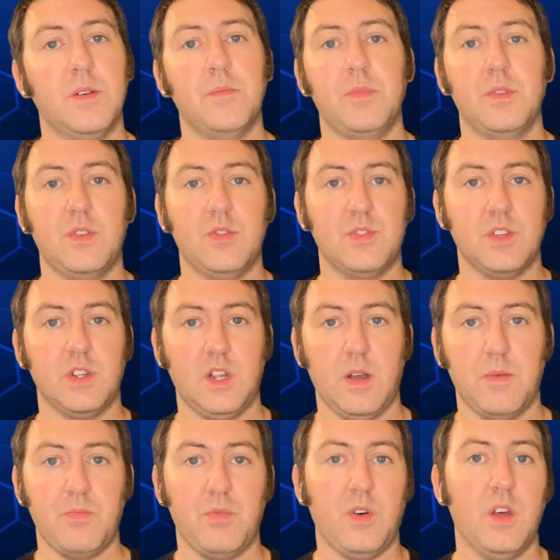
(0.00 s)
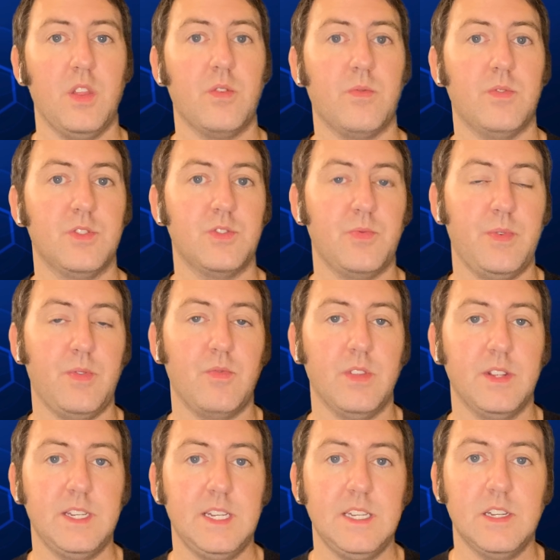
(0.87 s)
but there's a couple other ones we
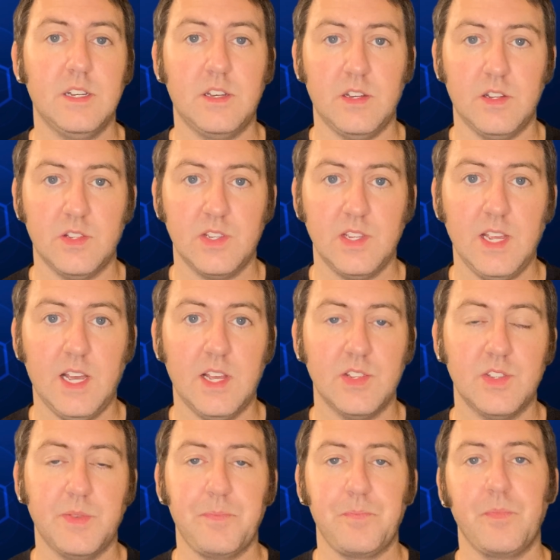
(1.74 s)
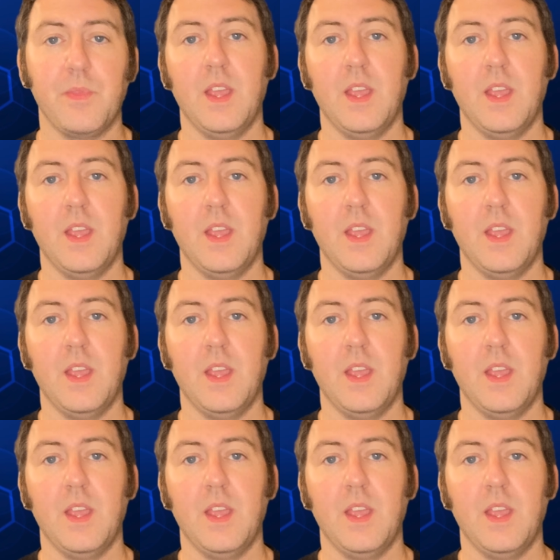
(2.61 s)
really need to discuss